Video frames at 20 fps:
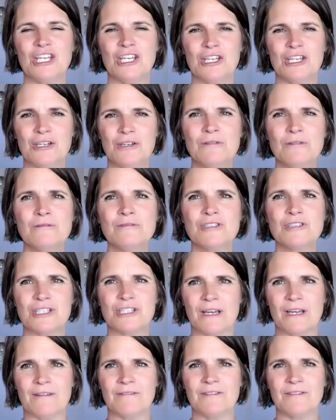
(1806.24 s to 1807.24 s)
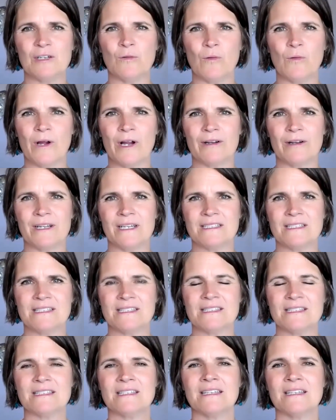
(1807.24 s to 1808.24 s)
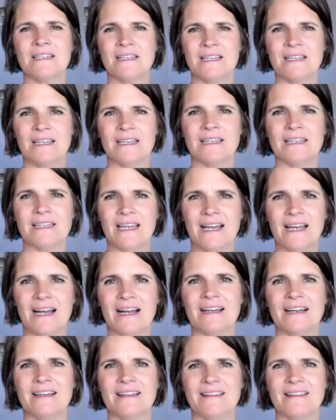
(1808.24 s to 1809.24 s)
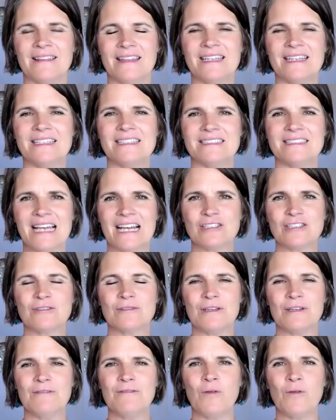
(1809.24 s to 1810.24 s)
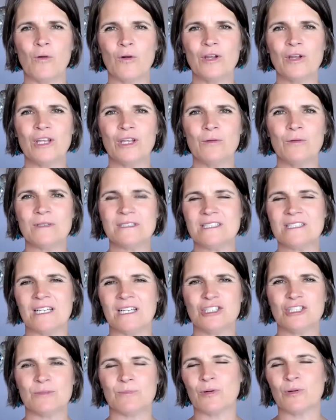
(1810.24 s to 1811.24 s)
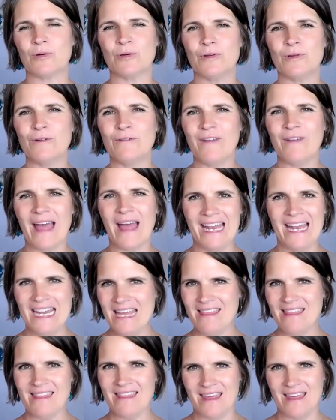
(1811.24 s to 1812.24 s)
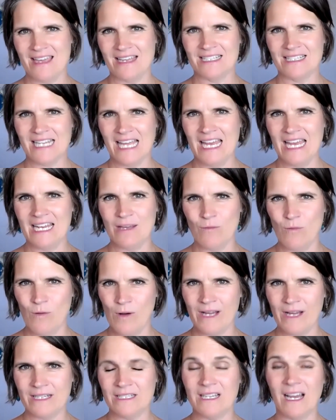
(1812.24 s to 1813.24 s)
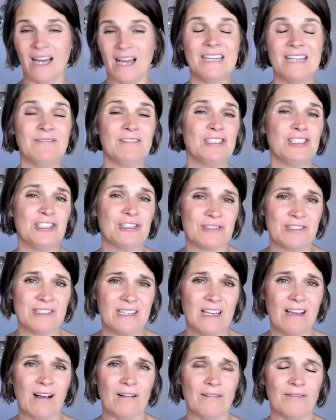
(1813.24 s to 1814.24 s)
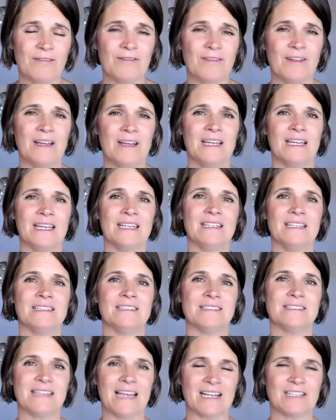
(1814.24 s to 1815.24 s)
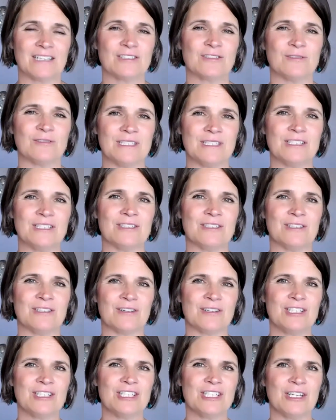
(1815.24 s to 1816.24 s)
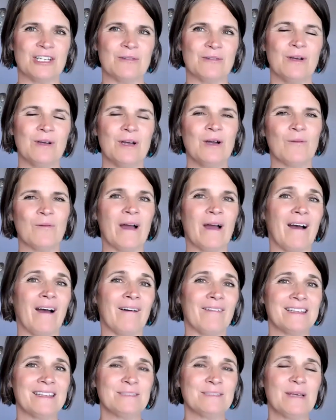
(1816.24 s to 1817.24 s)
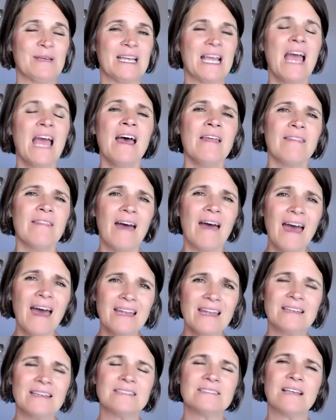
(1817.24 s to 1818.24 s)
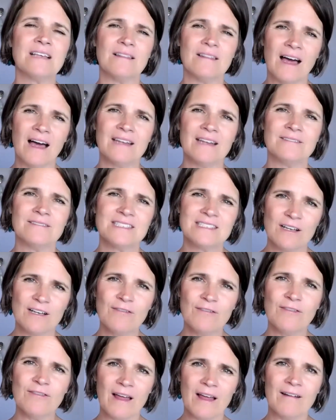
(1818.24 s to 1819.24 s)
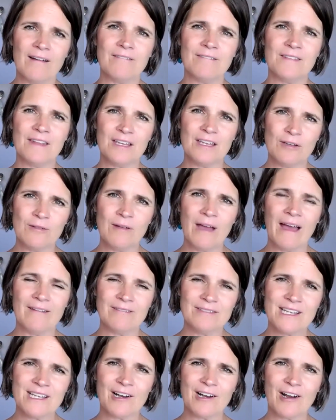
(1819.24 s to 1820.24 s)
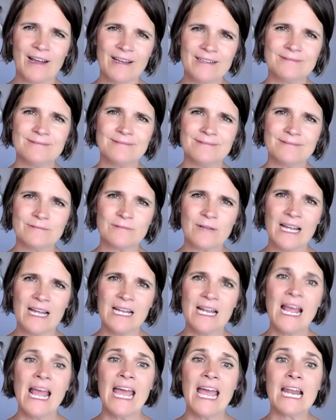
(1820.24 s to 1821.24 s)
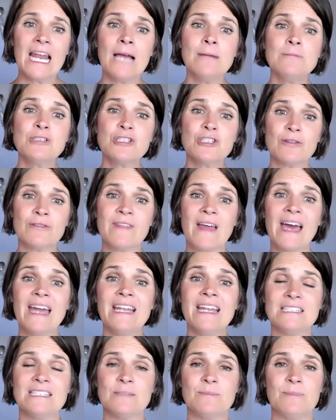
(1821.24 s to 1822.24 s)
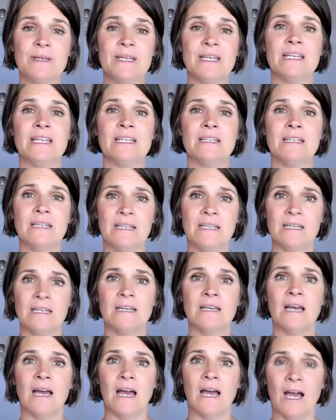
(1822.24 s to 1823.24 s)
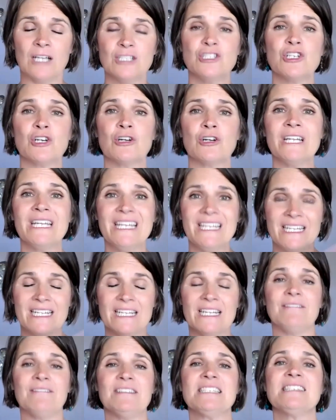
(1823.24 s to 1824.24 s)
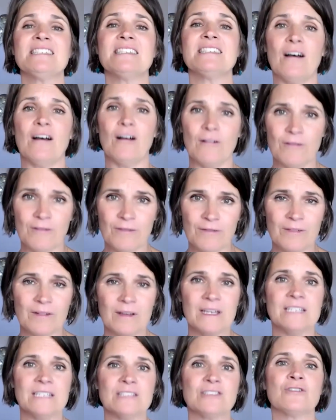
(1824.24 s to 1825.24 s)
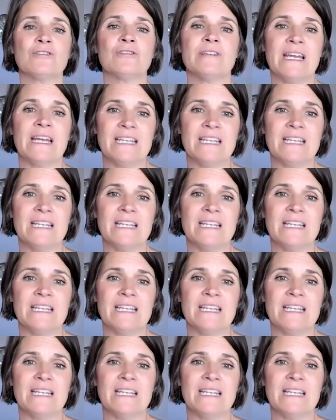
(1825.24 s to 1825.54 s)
huge shift in awareness. Yeah, that is actually for you. It's not to prove anything to anyone, not even to yourself. It is actually to nourish you. Wow, that's big. That is a lot of self-love that you have, Sarah, right? And I'm sure that has been a journey in and of itself, is creating